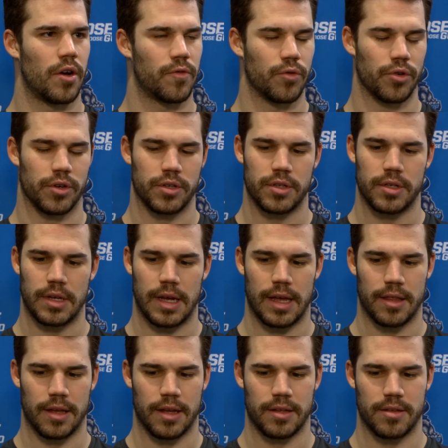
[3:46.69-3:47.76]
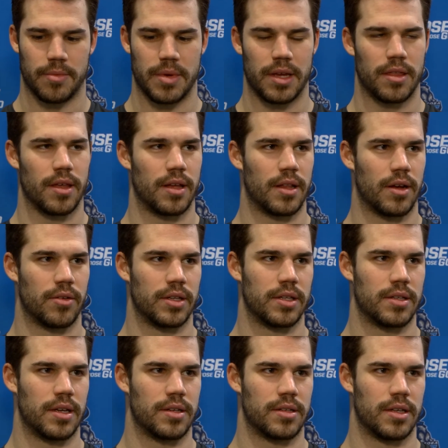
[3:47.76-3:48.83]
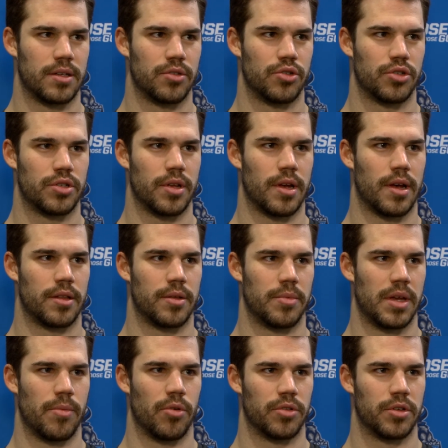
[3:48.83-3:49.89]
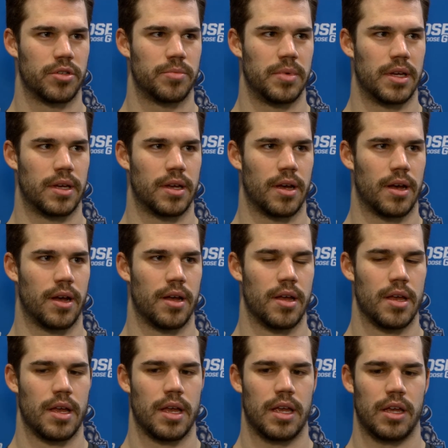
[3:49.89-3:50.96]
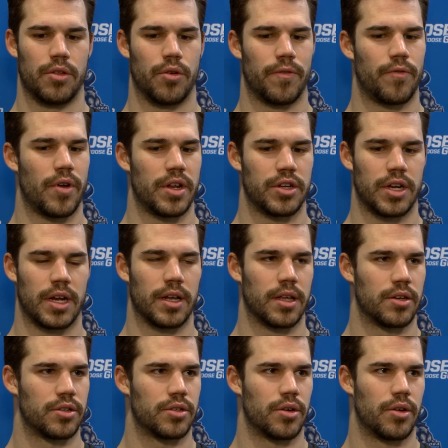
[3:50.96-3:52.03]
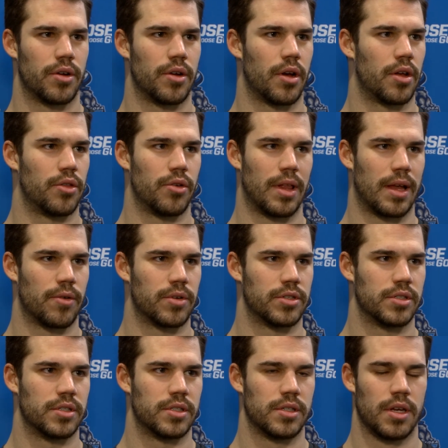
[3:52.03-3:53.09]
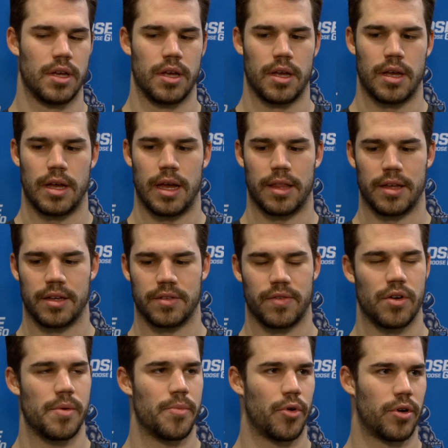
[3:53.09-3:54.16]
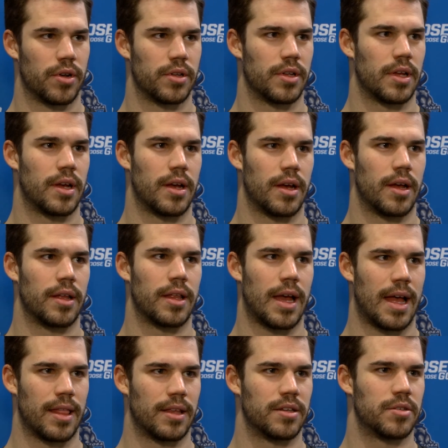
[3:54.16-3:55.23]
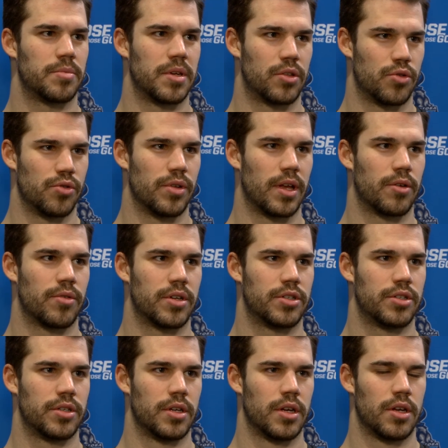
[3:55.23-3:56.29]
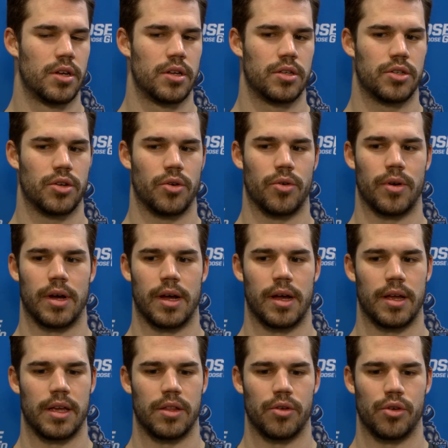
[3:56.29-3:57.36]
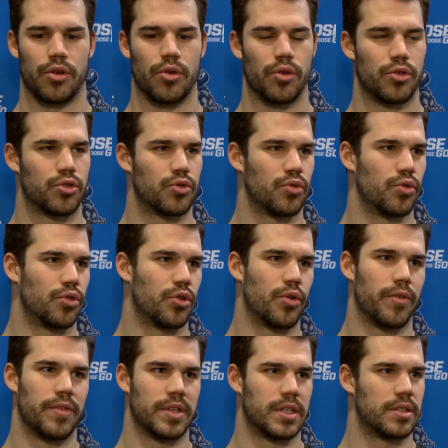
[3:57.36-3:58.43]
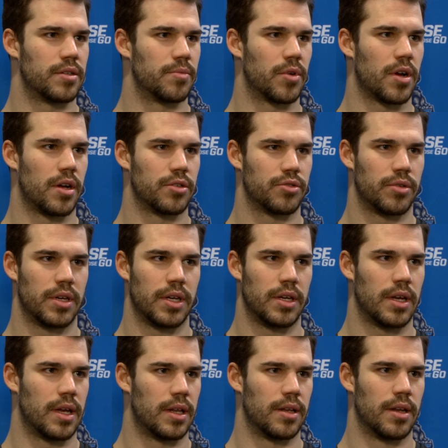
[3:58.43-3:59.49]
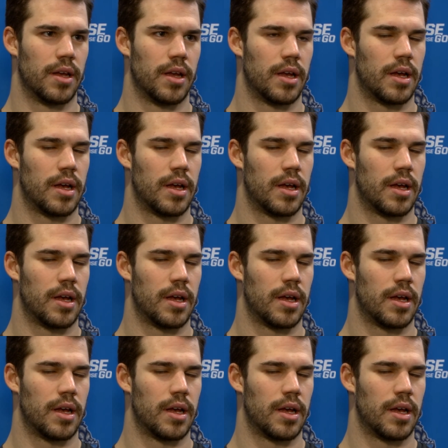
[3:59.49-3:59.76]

Of course. I think it's a big thing now these days, and just to be able to speak either French, English, or other languages. I think it's very important to at least speak two languages. So either you go to school, you go visit some country, and